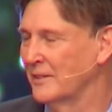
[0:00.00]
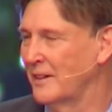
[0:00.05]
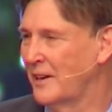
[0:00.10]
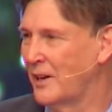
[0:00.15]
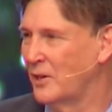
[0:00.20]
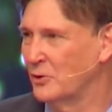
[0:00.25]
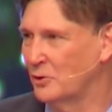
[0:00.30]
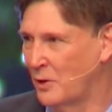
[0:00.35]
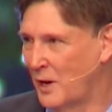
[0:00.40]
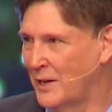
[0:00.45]

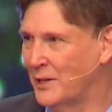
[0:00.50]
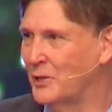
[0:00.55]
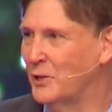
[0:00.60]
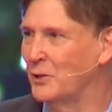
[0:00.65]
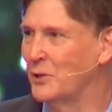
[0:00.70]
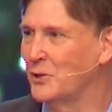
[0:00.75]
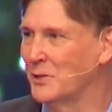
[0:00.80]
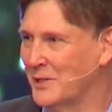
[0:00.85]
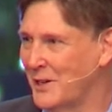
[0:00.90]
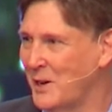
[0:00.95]
I'll try to do
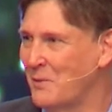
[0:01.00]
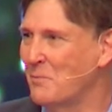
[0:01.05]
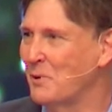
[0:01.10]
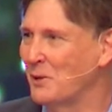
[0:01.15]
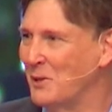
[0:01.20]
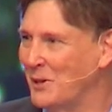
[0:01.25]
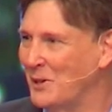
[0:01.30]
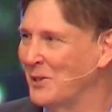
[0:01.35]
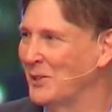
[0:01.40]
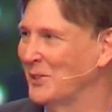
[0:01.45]
the same with
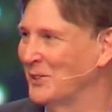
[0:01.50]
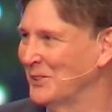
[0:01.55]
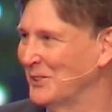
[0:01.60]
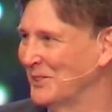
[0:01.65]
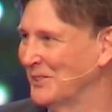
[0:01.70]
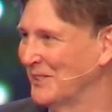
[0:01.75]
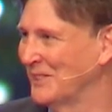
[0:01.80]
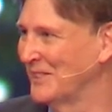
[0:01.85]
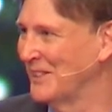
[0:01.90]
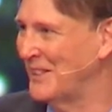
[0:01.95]
you.
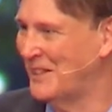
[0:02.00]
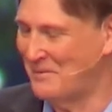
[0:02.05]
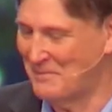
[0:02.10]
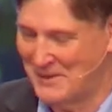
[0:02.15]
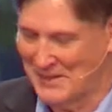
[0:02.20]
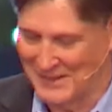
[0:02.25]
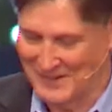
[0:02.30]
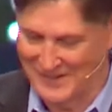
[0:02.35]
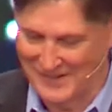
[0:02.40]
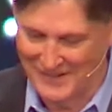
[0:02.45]

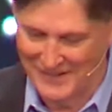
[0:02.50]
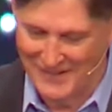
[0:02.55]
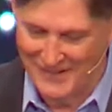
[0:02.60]
Amen.